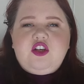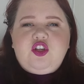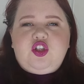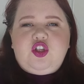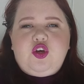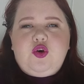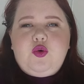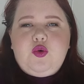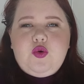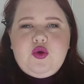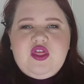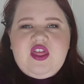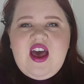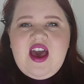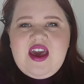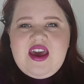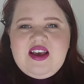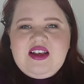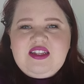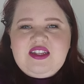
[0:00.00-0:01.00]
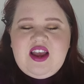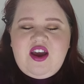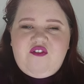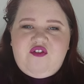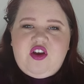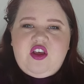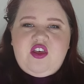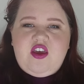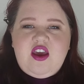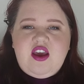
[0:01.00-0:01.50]
So that is
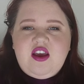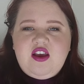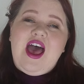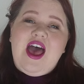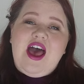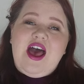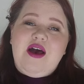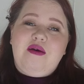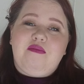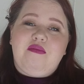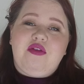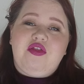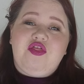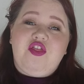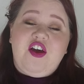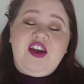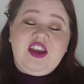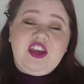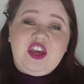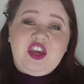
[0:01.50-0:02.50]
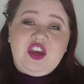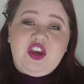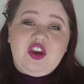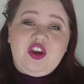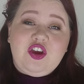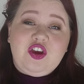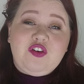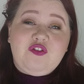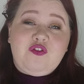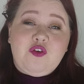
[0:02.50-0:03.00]
everything. Um, thank
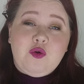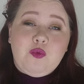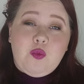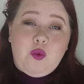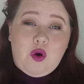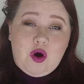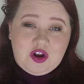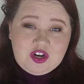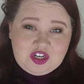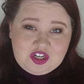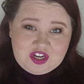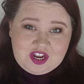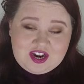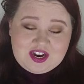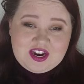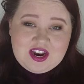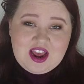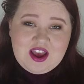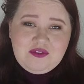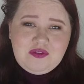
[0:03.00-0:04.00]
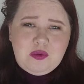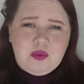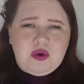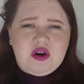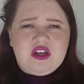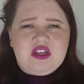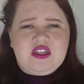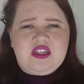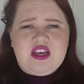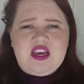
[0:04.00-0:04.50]
you for watching. If you
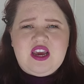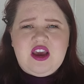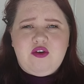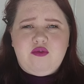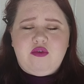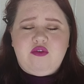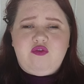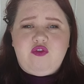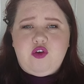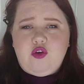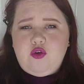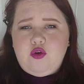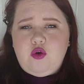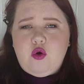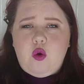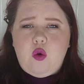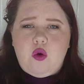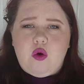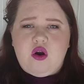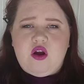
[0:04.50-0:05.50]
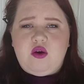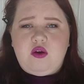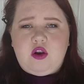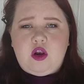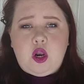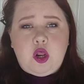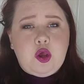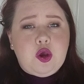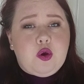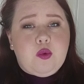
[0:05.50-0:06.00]
want to see a review or a
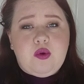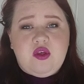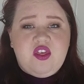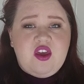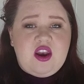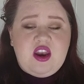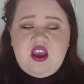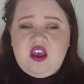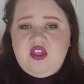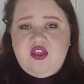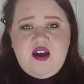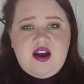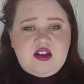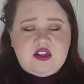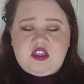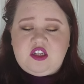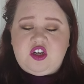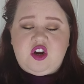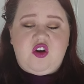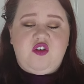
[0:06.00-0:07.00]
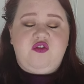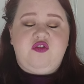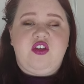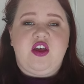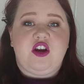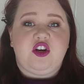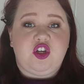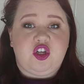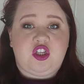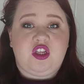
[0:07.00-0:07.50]
look with any of that stuff
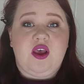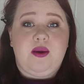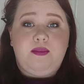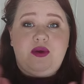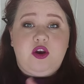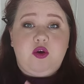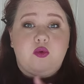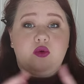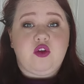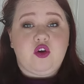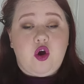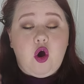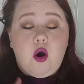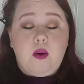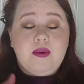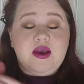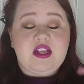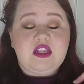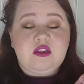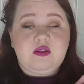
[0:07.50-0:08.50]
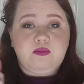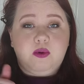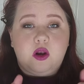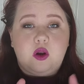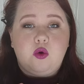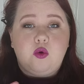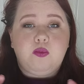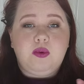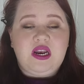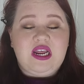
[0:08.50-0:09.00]
then just let me know in the comments
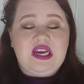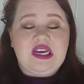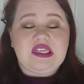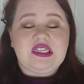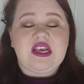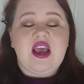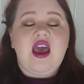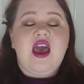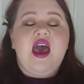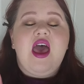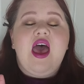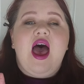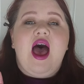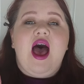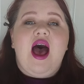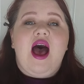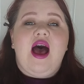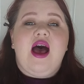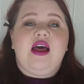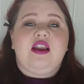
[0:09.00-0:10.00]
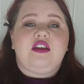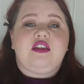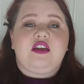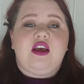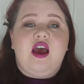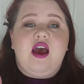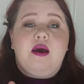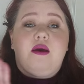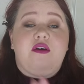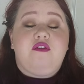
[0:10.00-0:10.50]
below please.
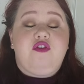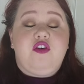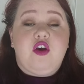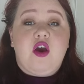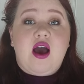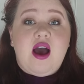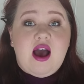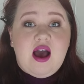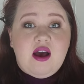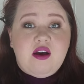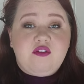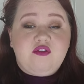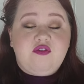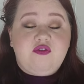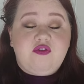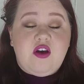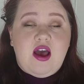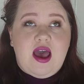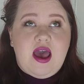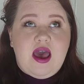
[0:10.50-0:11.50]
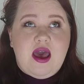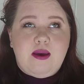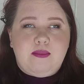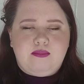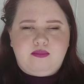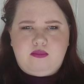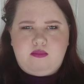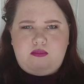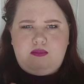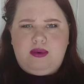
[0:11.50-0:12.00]
And uh, if you have
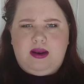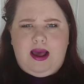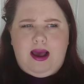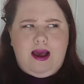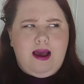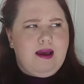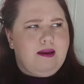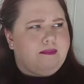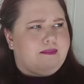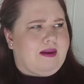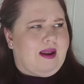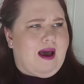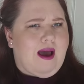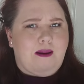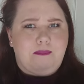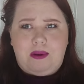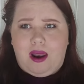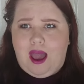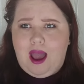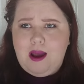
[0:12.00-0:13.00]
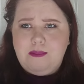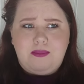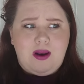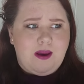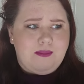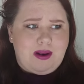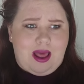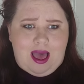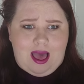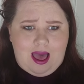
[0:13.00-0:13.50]
um, blah blah blah
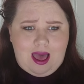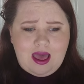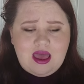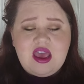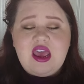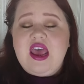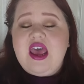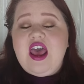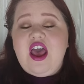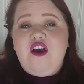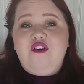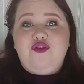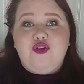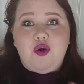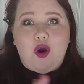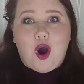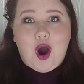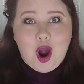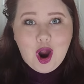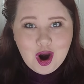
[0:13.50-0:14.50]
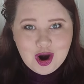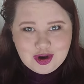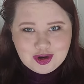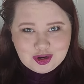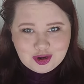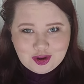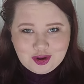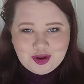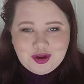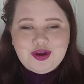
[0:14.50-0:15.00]
blah blah. If you are
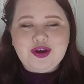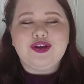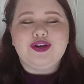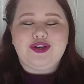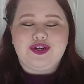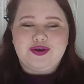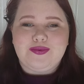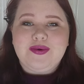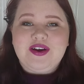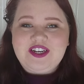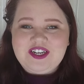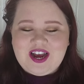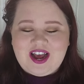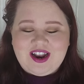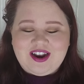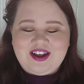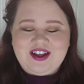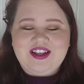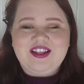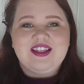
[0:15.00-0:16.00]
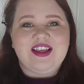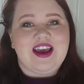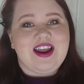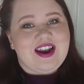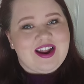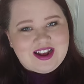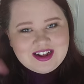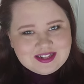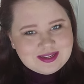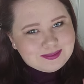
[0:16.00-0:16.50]
new to my channel
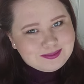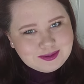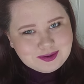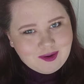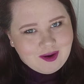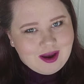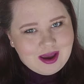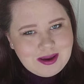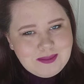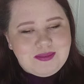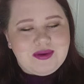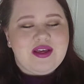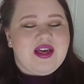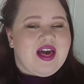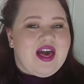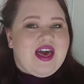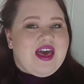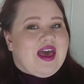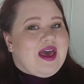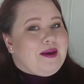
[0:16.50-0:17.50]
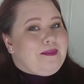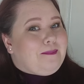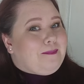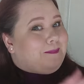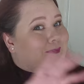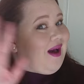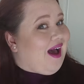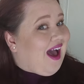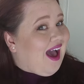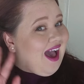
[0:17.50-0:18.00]
then hit subscribe.
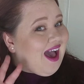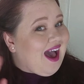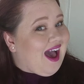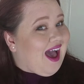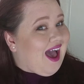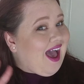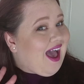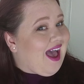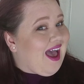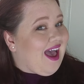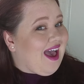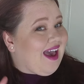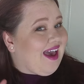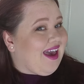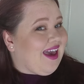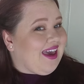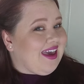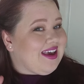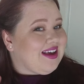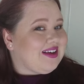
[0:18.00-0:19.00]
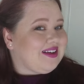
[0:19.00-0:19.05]
Bye!